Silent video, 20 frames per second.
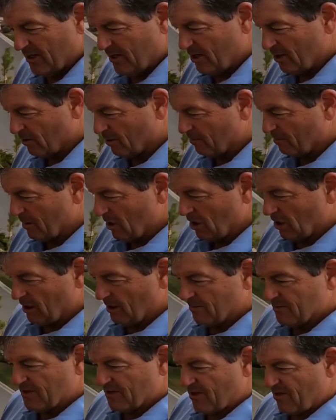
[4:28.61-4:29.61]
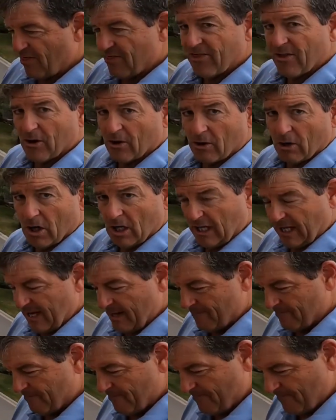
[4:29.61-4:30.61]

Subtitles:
your bulbs thoroughly.